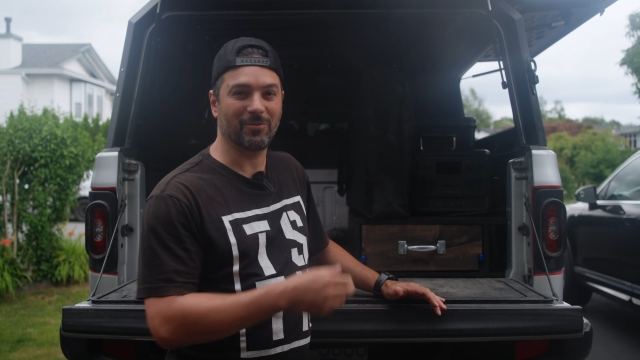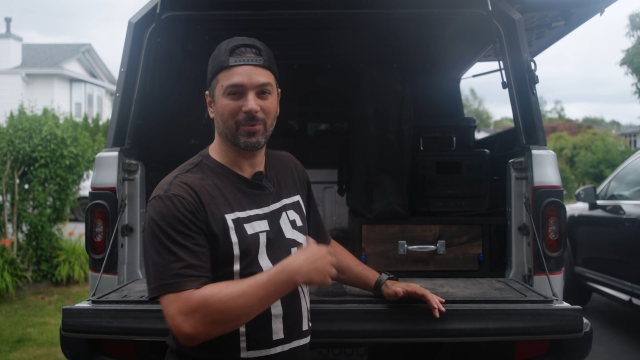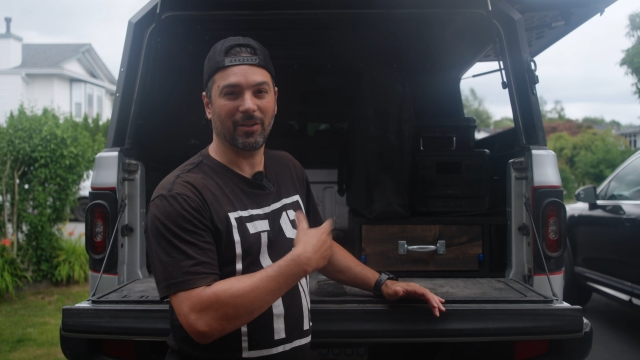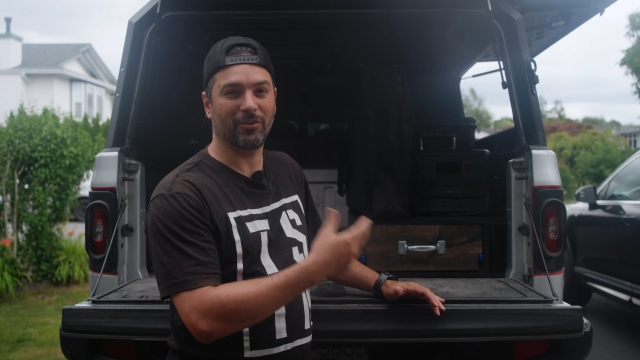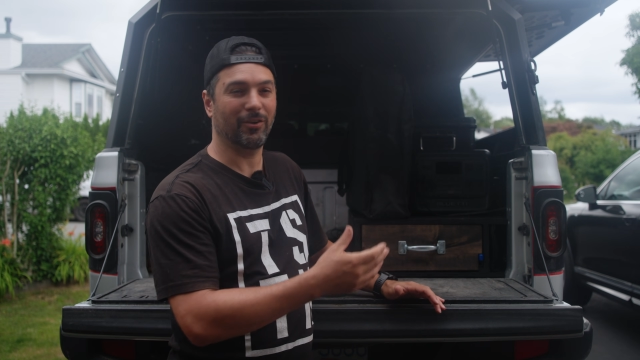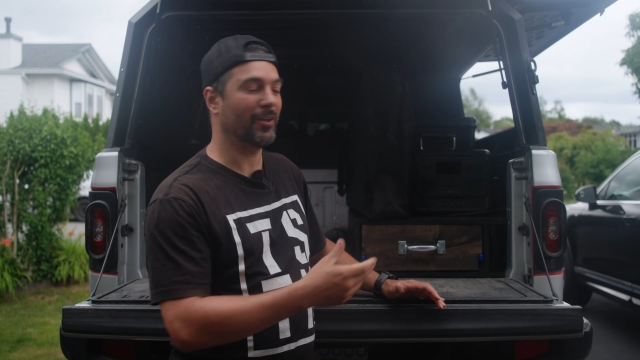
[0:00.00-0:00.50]
When I
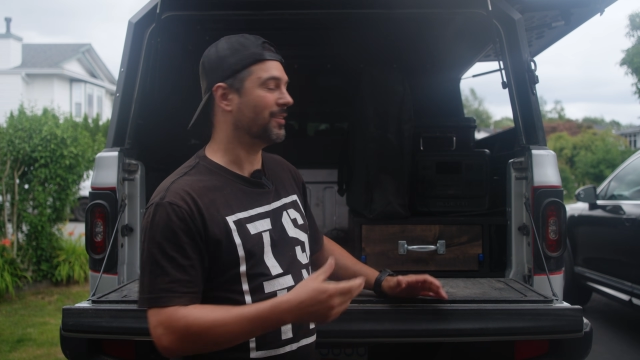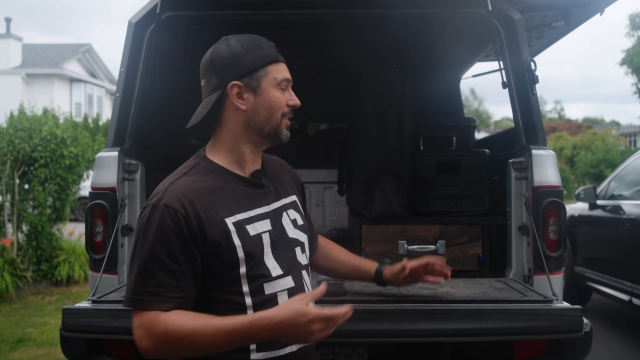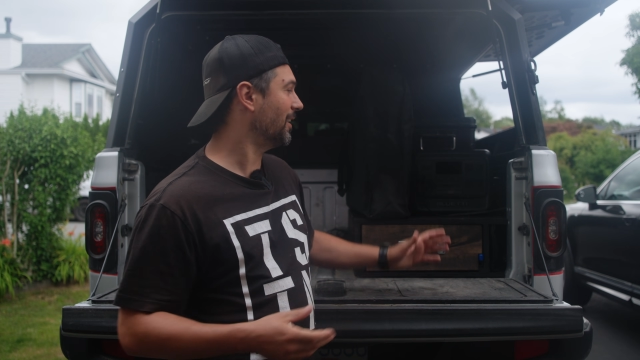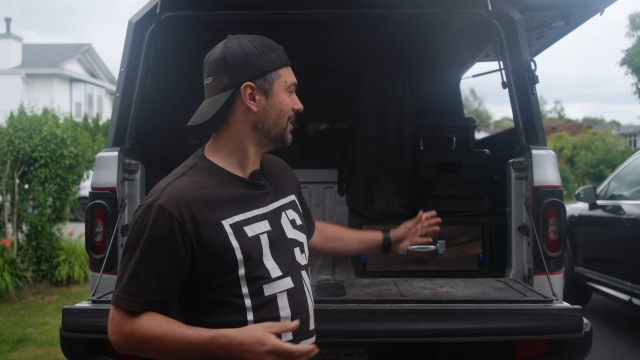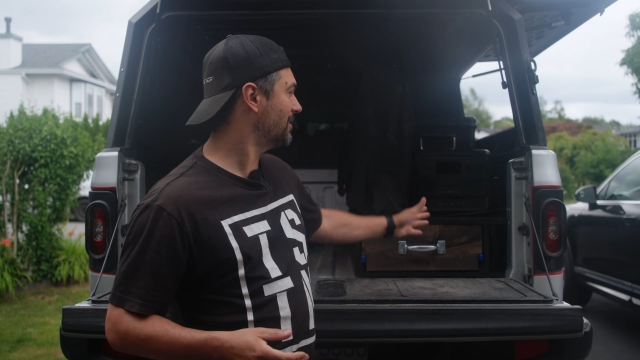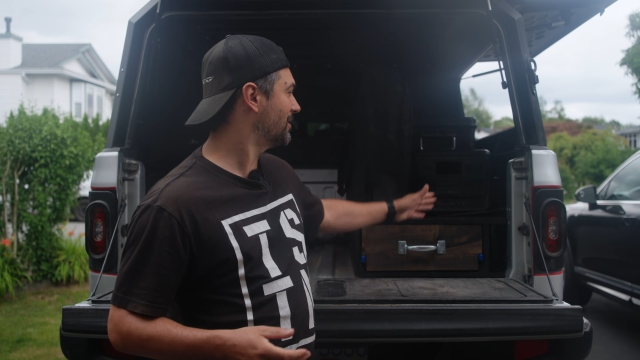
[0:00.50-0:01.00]
turn on the
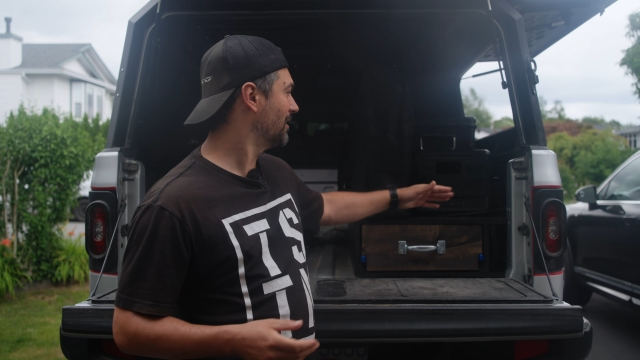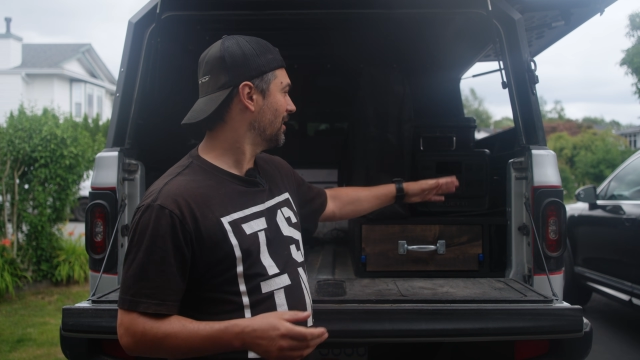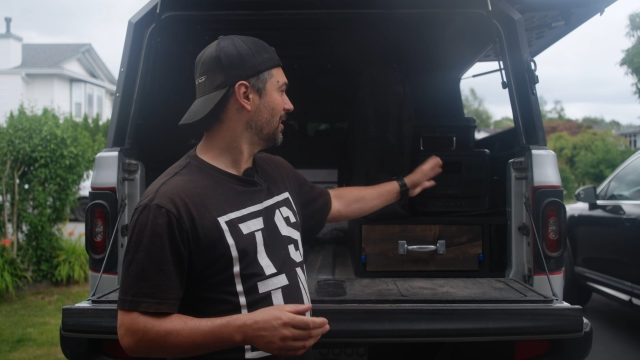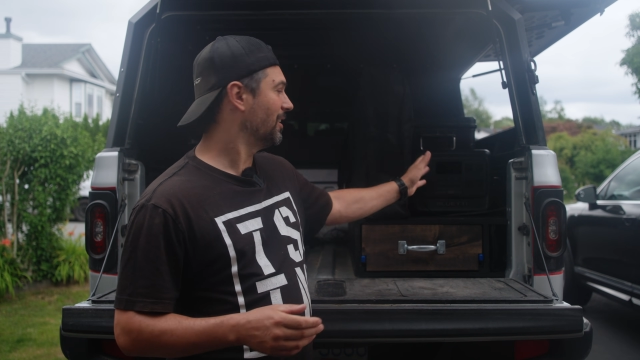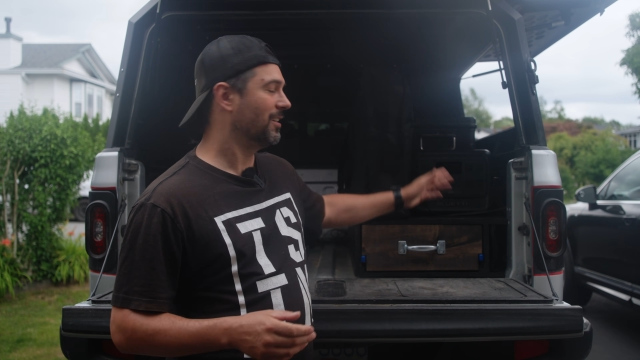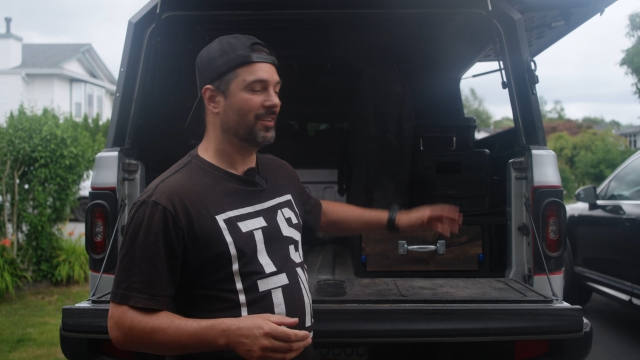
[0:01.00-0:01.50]
lights,
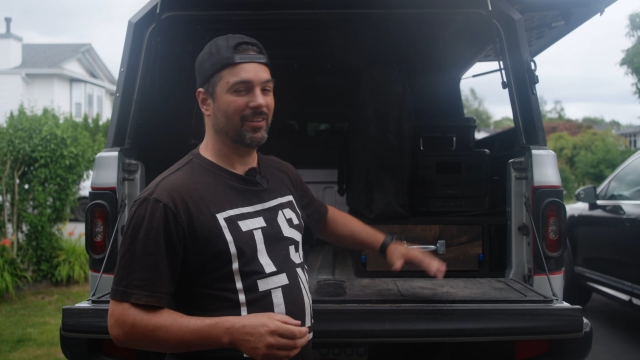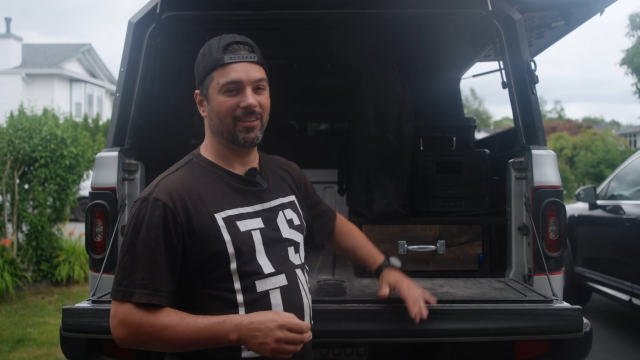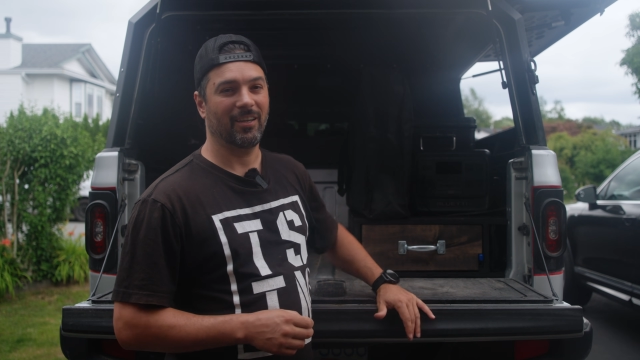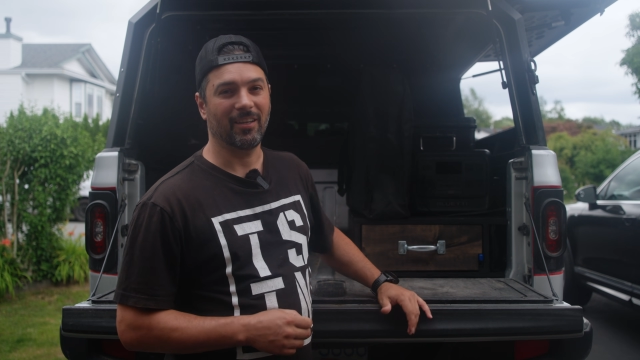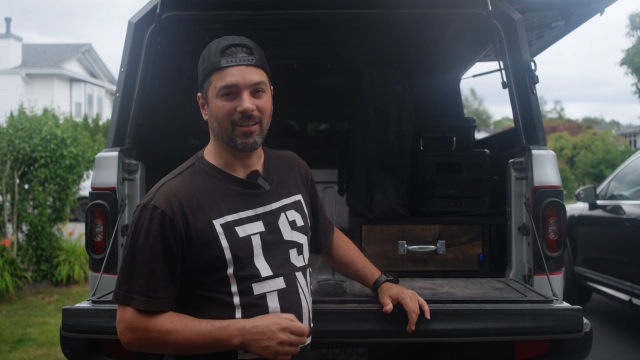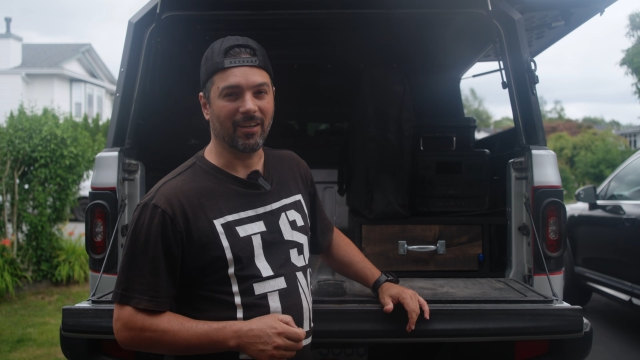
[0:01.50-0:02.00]

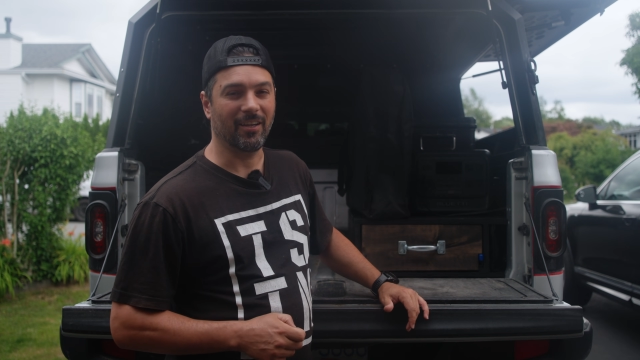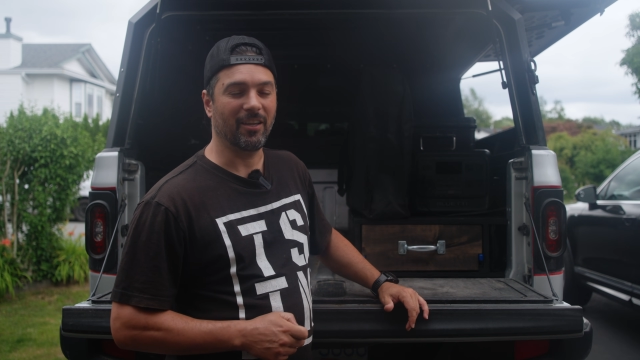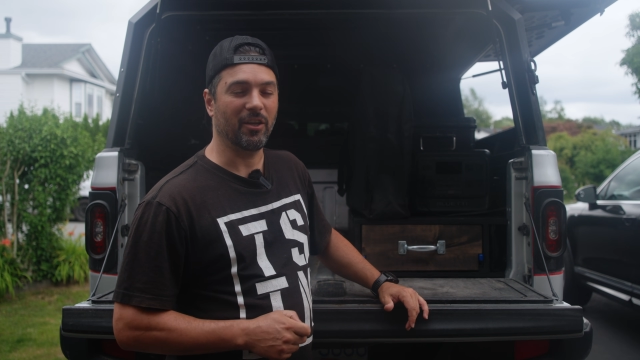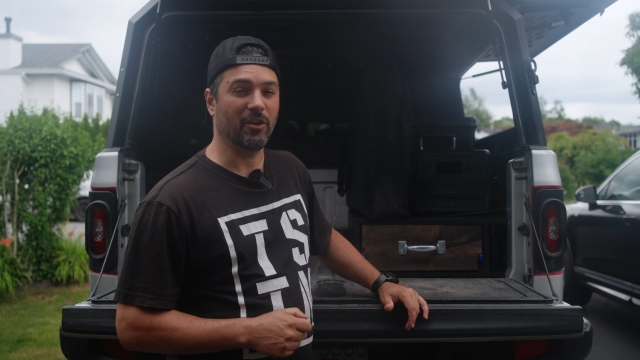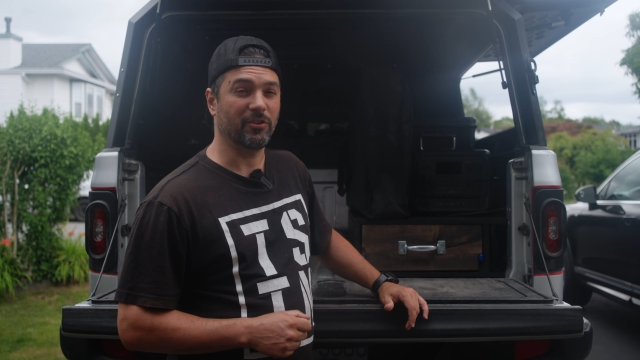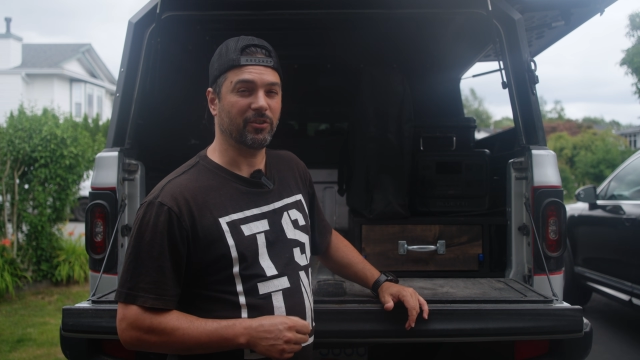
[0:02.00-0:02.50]

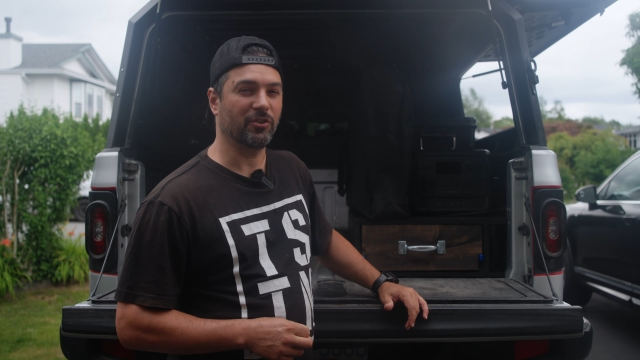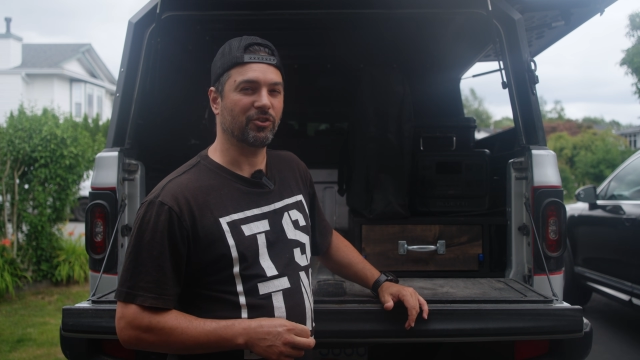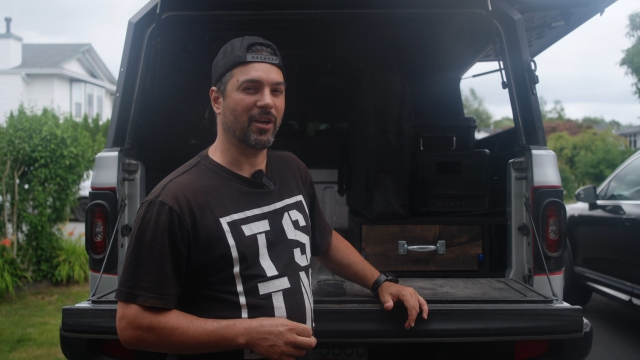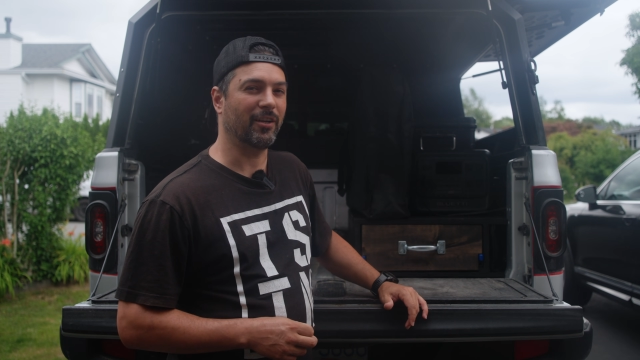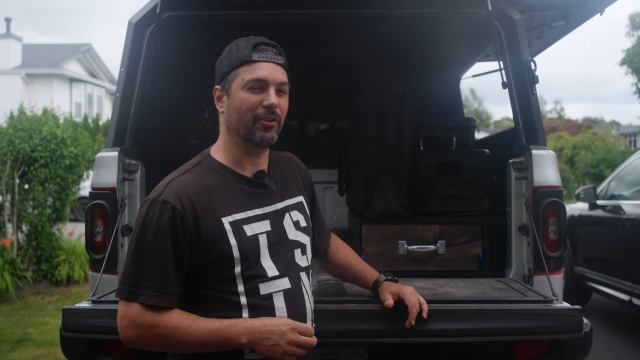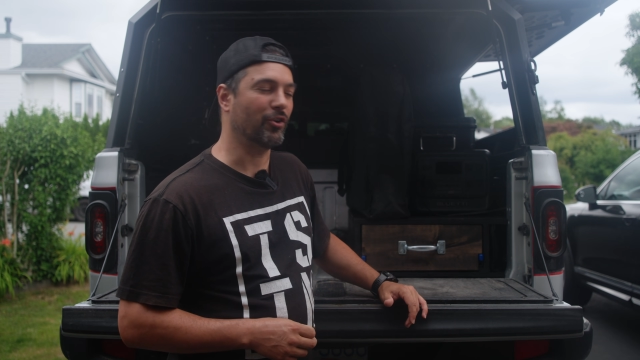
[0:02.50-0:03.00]
it'll still
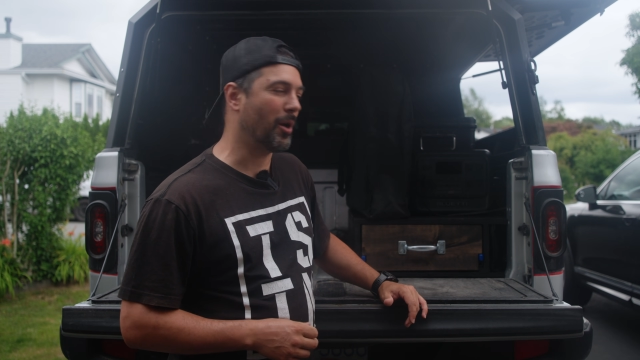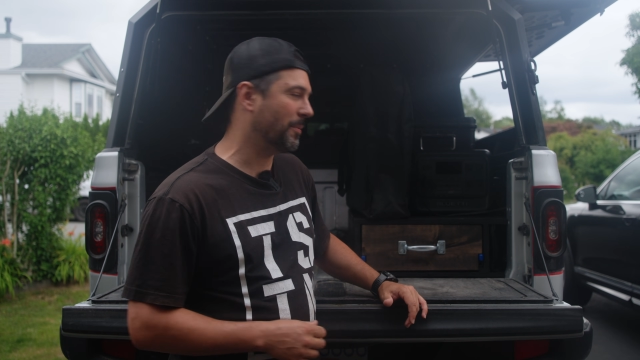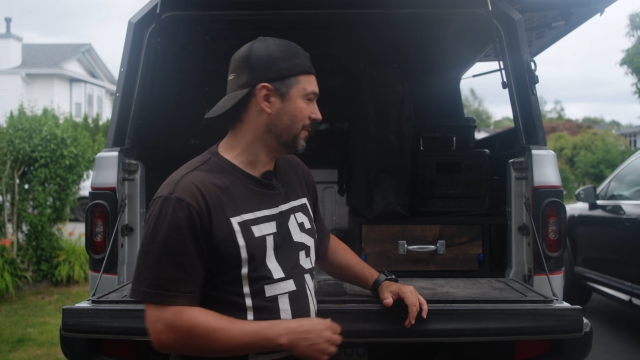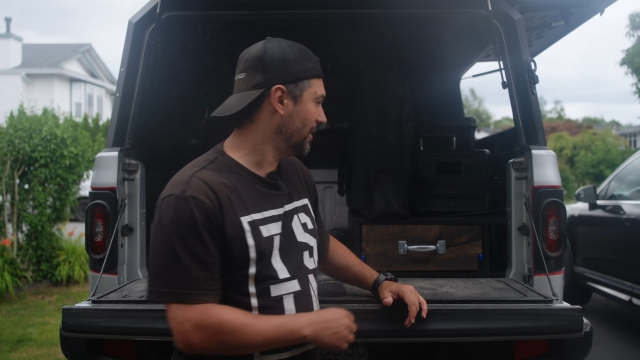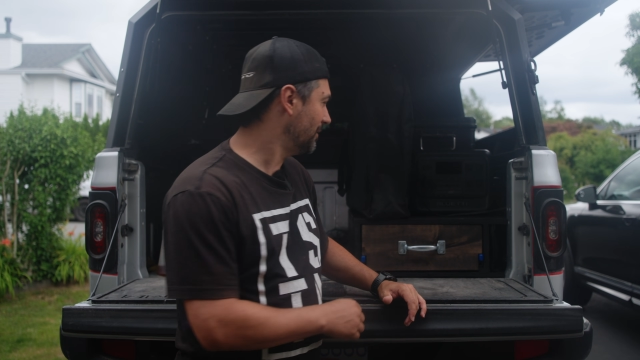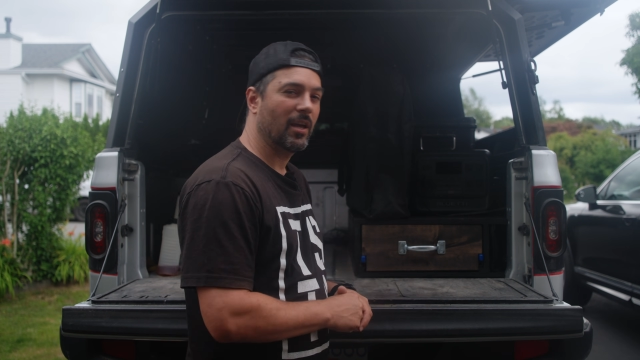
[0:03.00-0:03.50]
shine on top
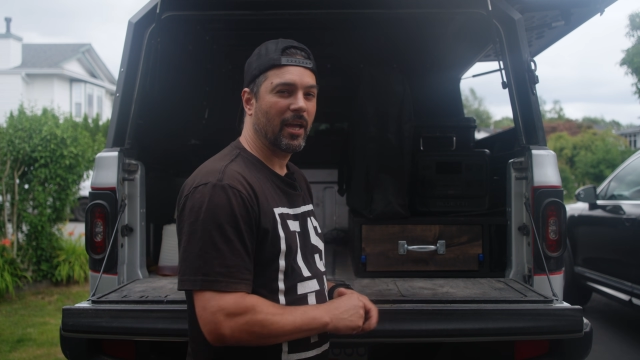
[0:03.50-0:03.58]
of it.